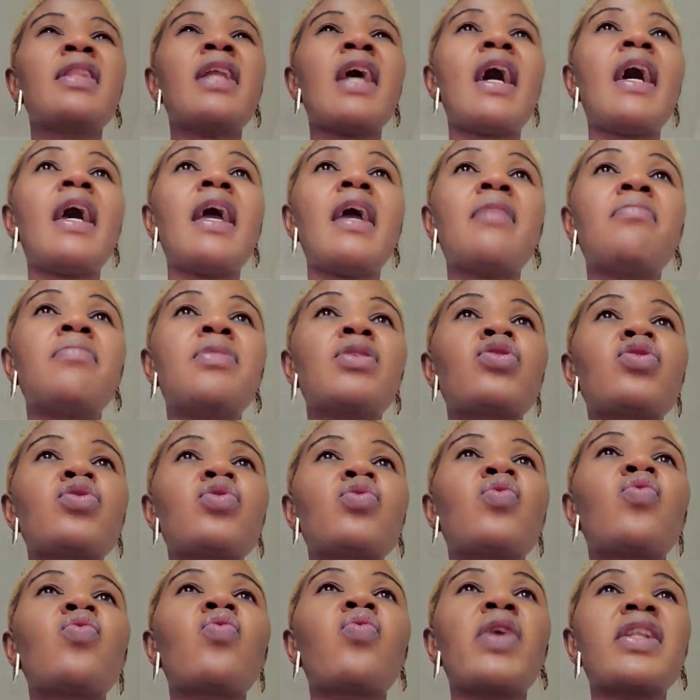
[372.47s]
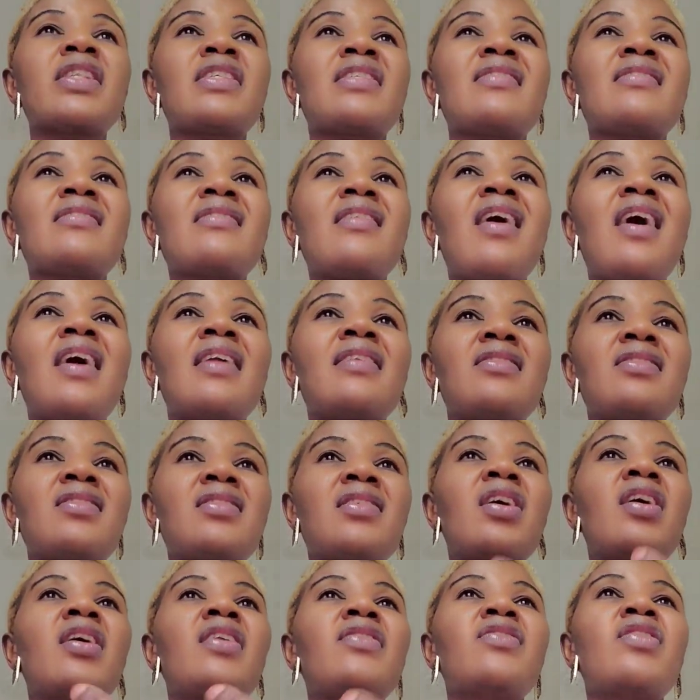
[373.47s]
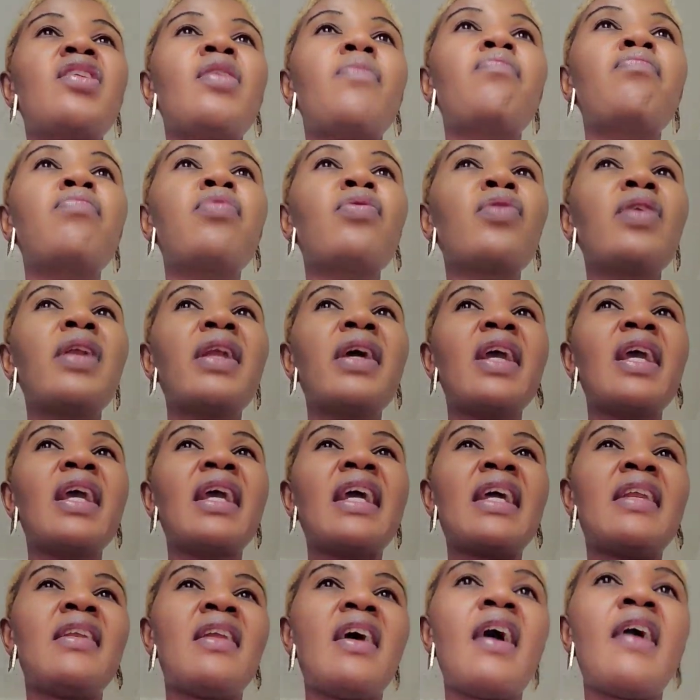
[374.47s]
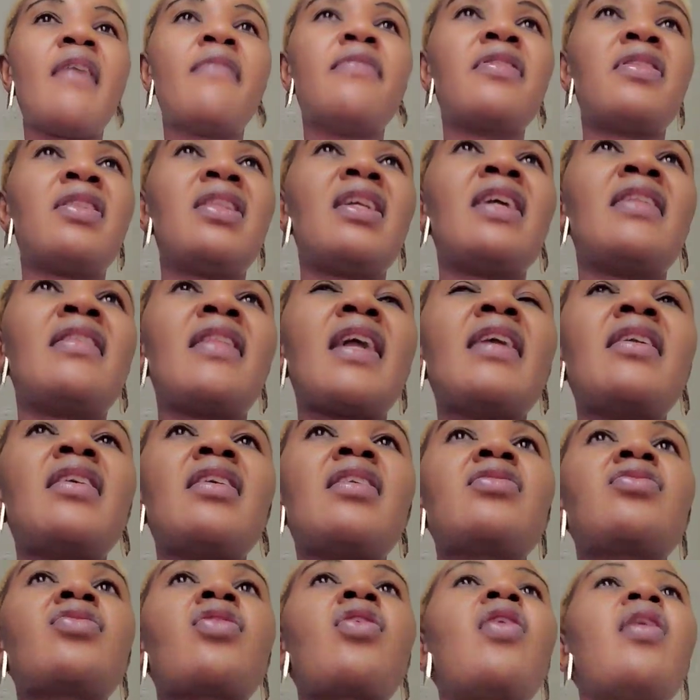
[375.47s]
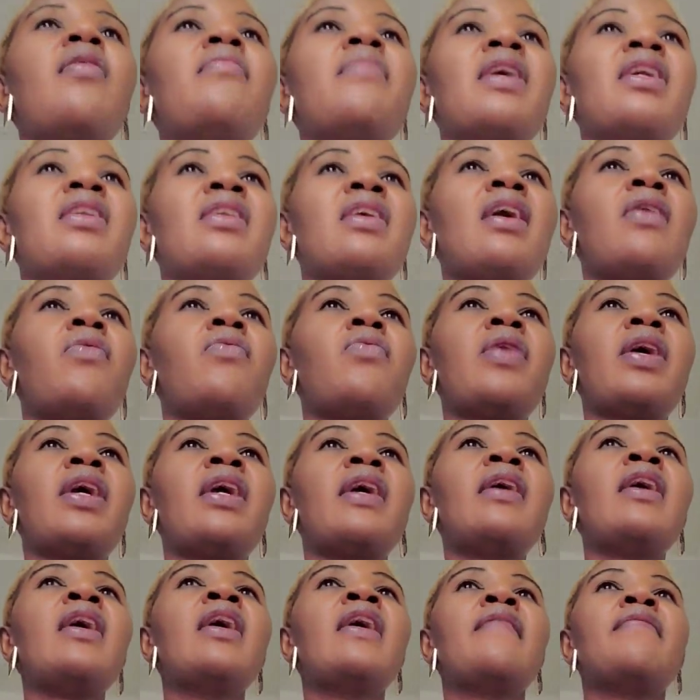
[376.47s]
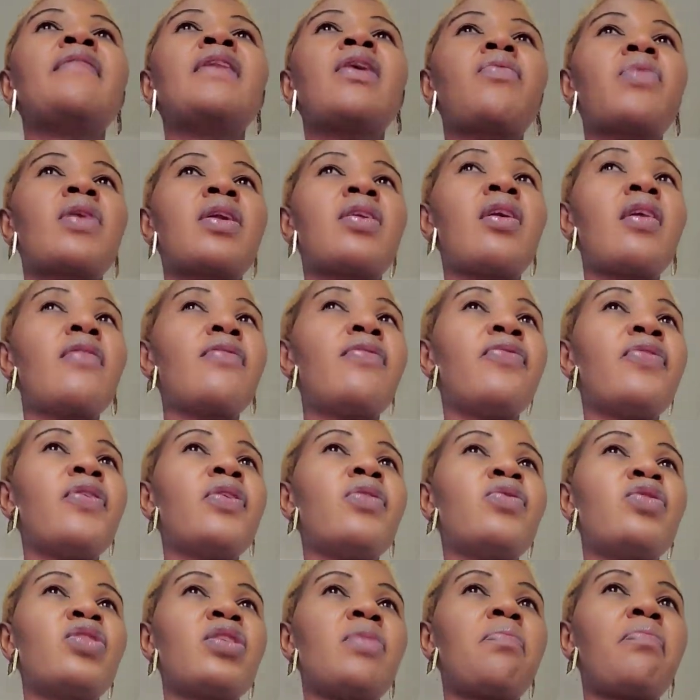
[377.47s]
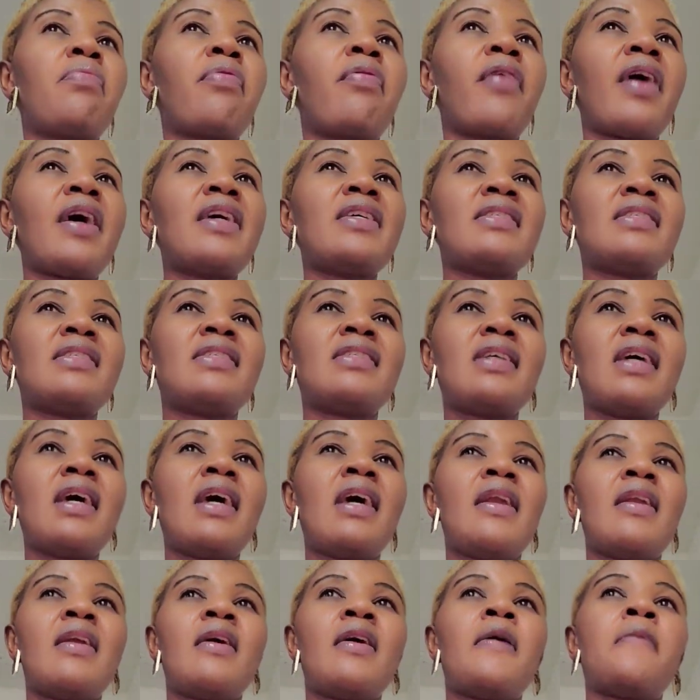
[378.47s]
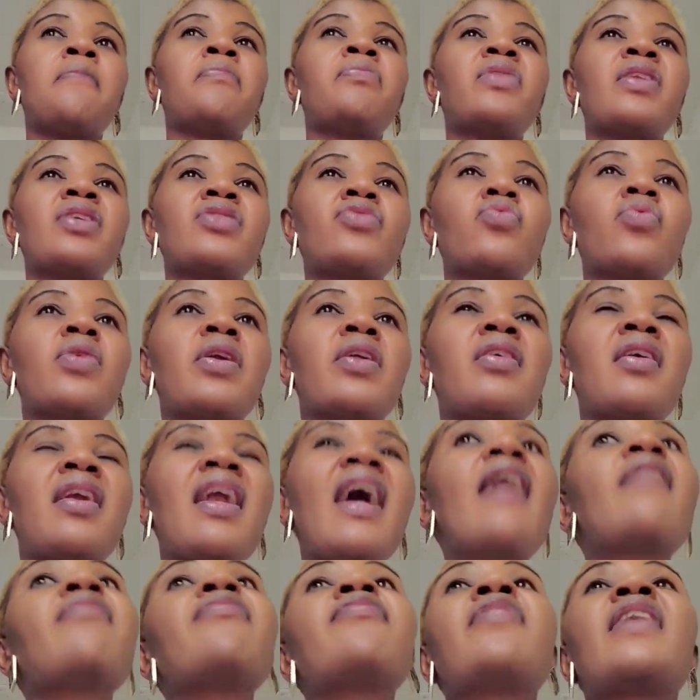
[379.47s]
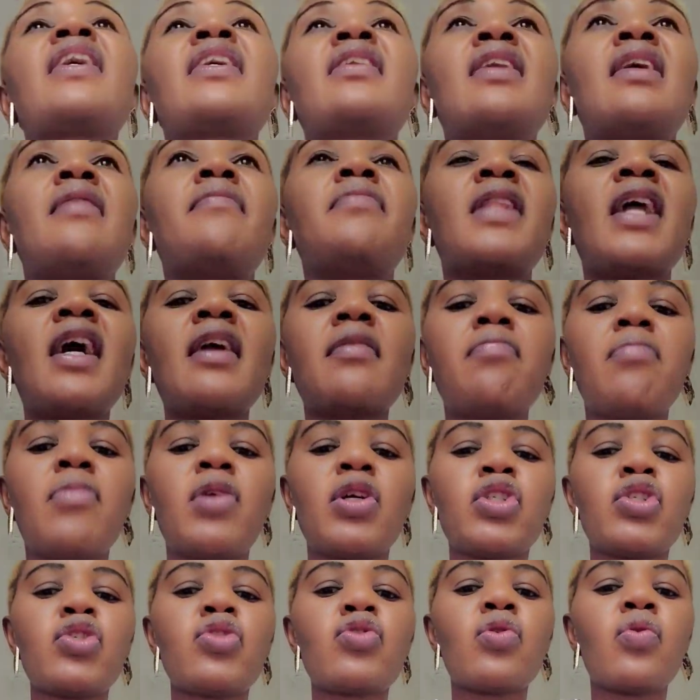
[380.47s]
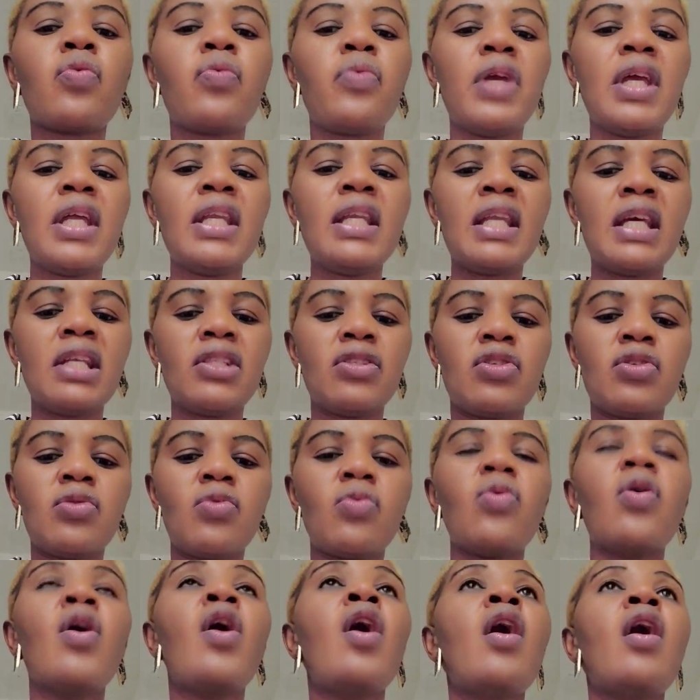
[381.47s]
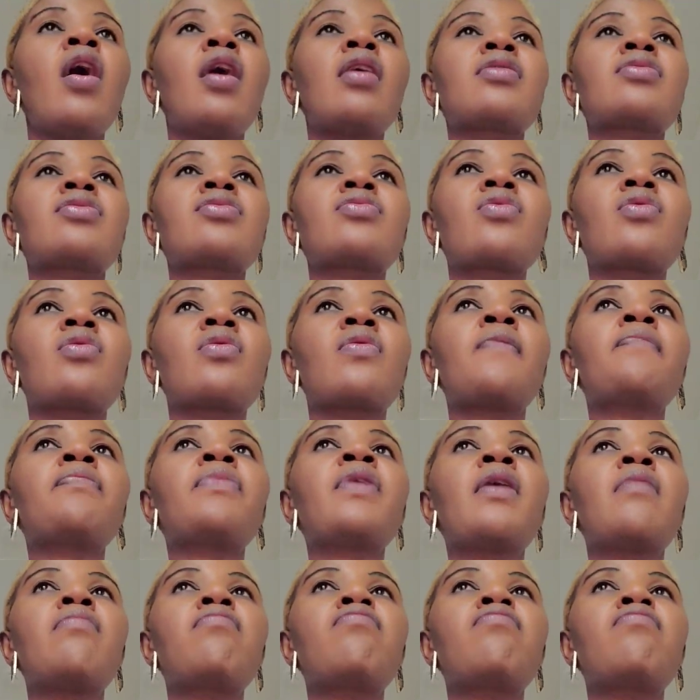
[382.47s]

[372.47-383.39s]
they are able to withstand the bullying and everything that is coming their way. They will not feel depressed, and this will not affect them that much. So we need to also